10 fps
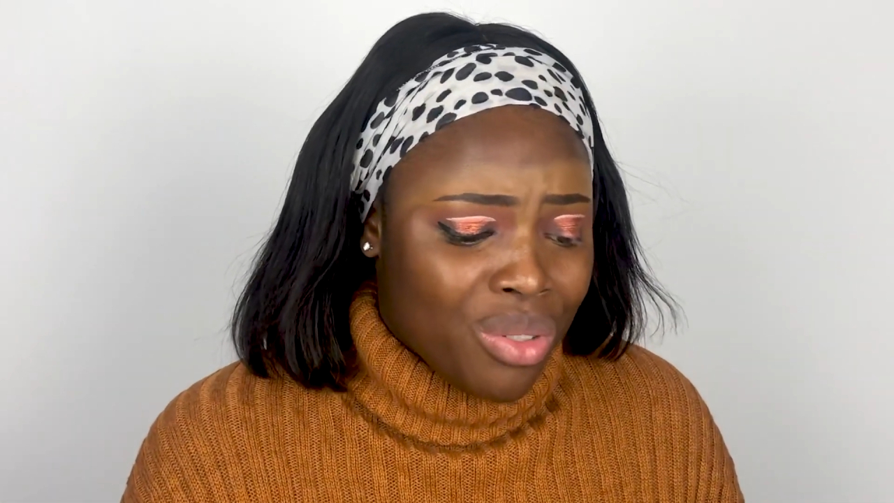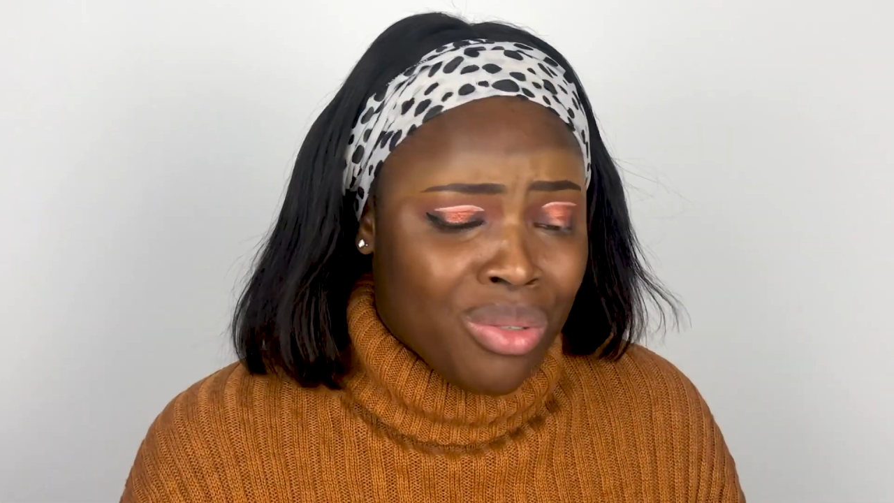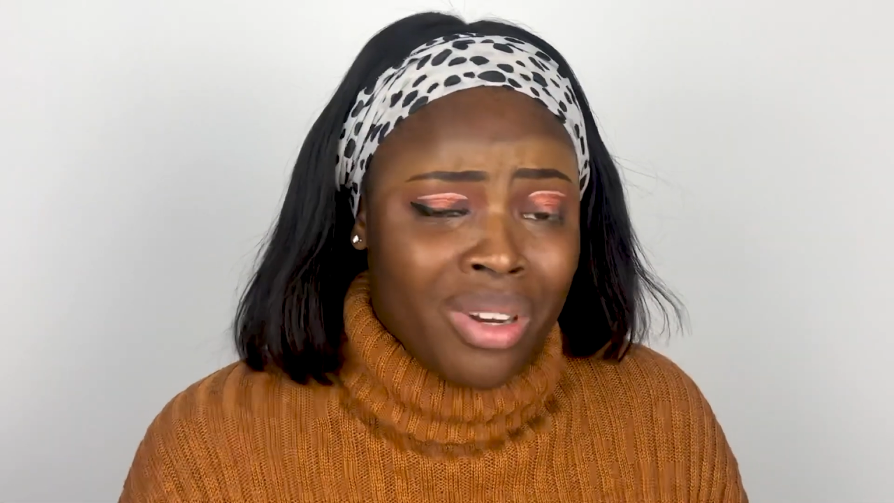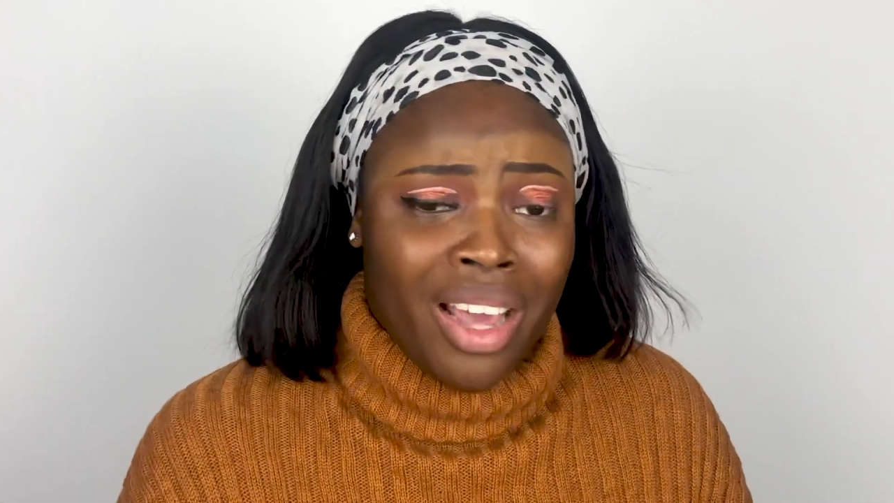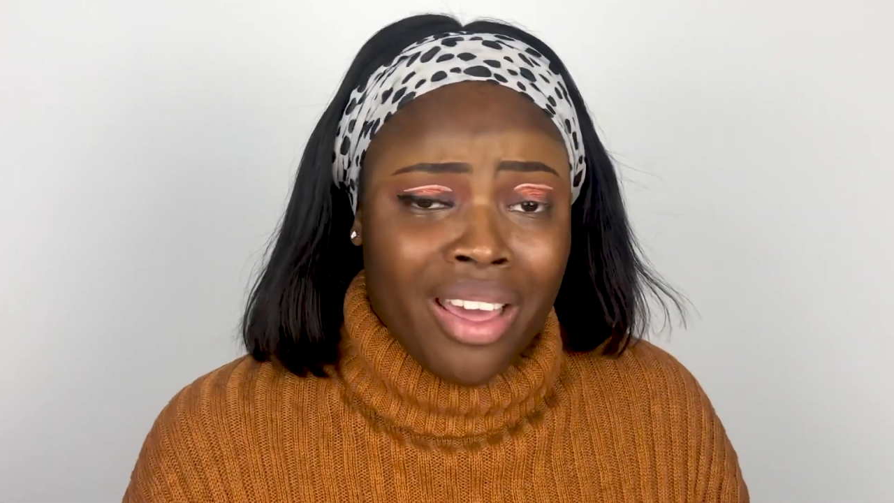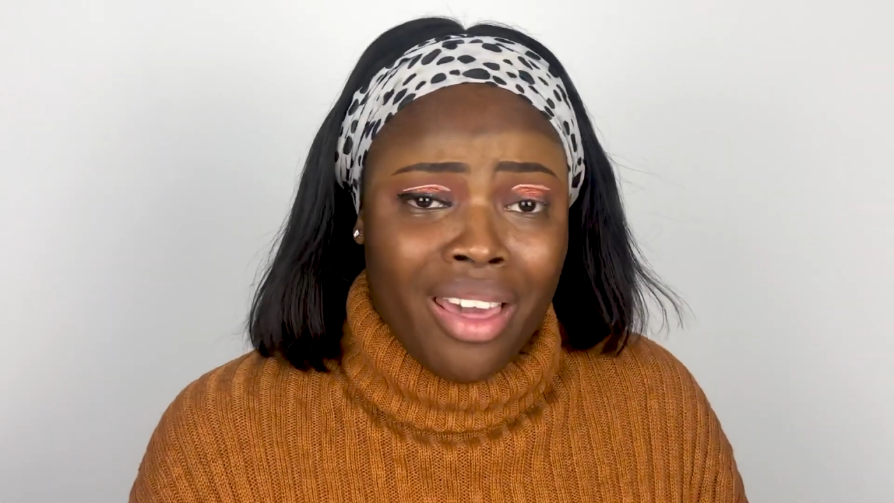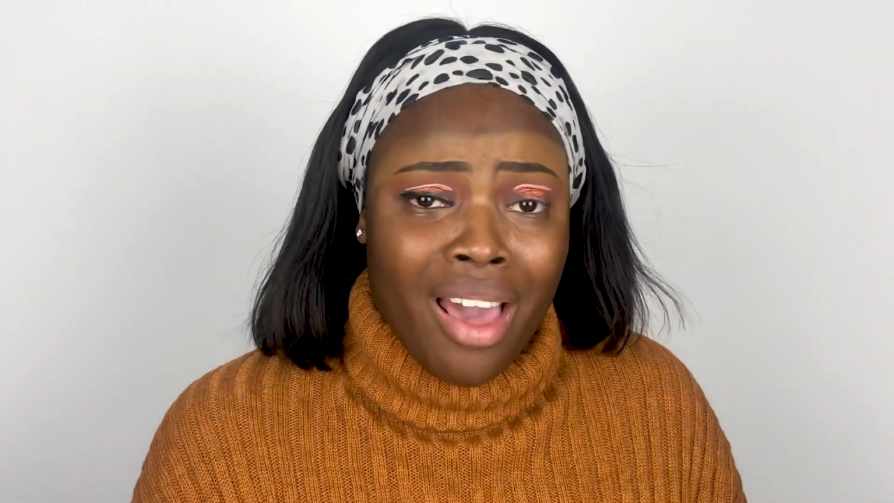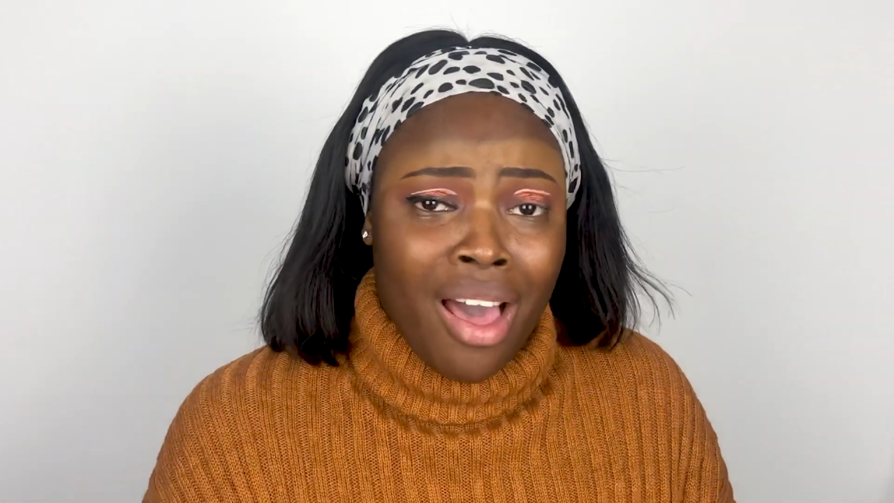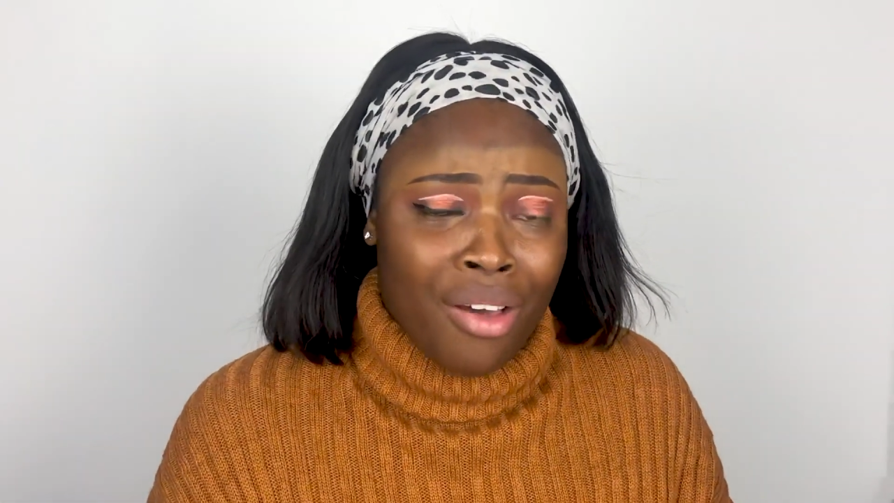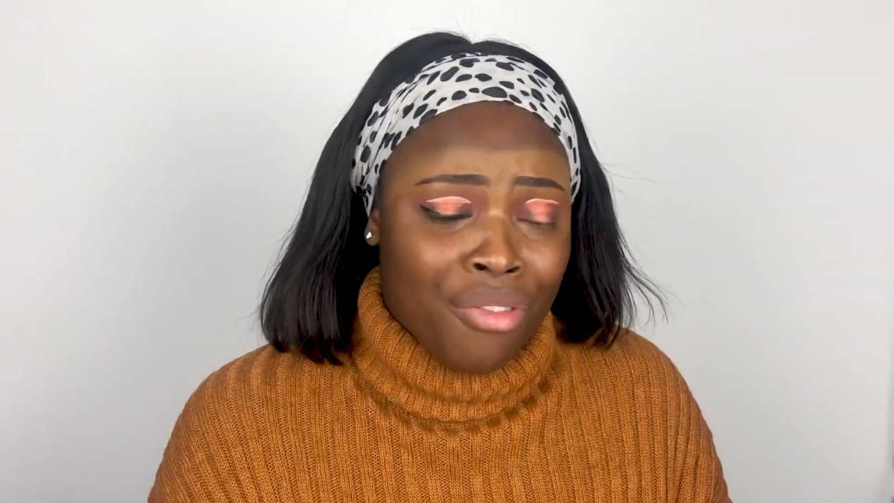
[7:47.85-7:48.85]
to do like a
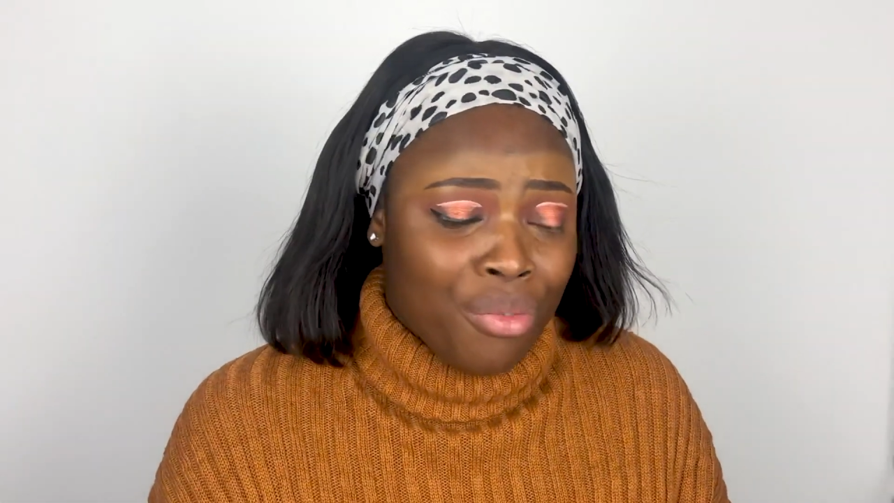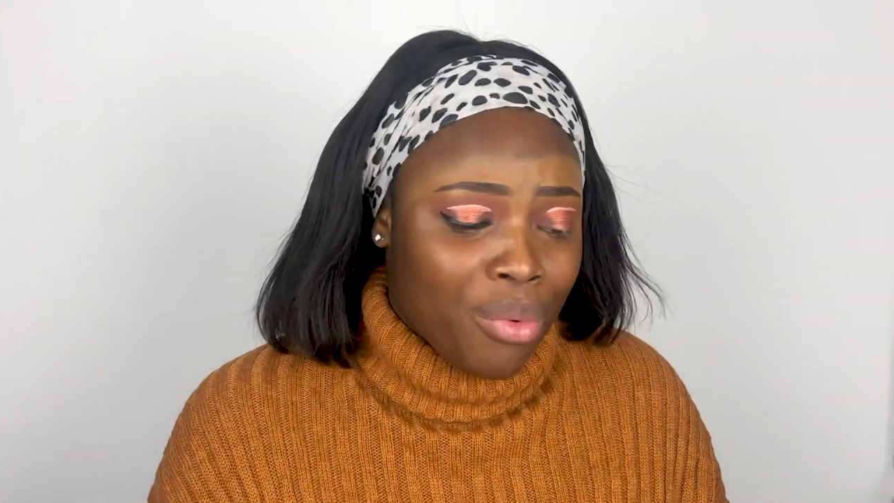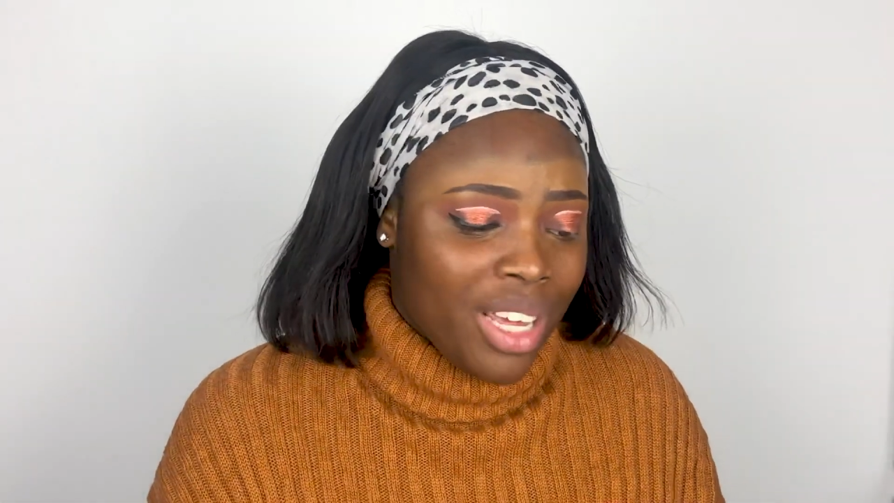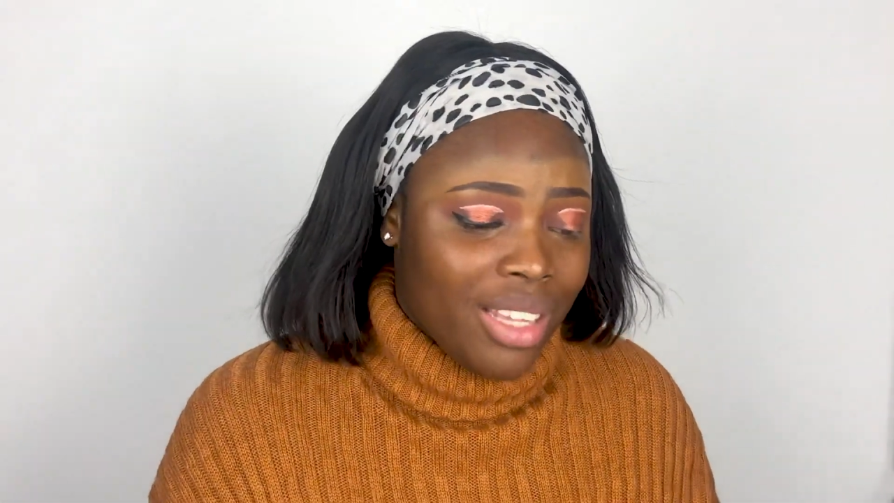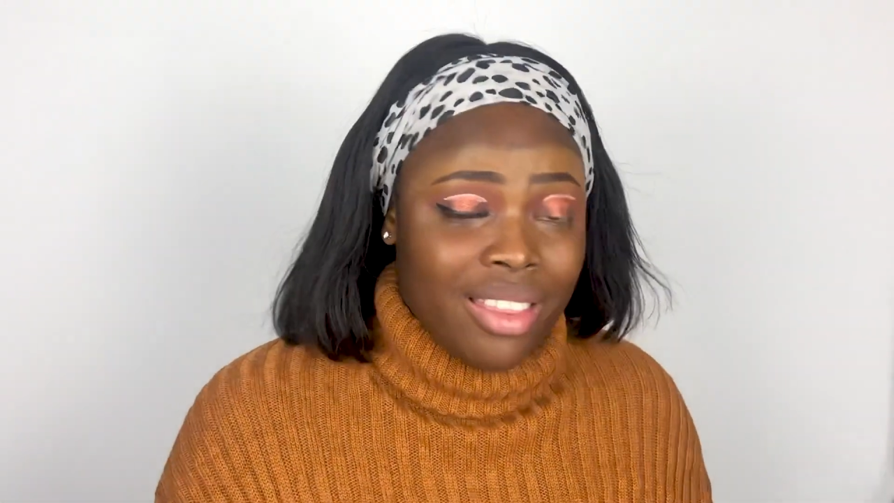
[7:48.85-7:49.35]
half wing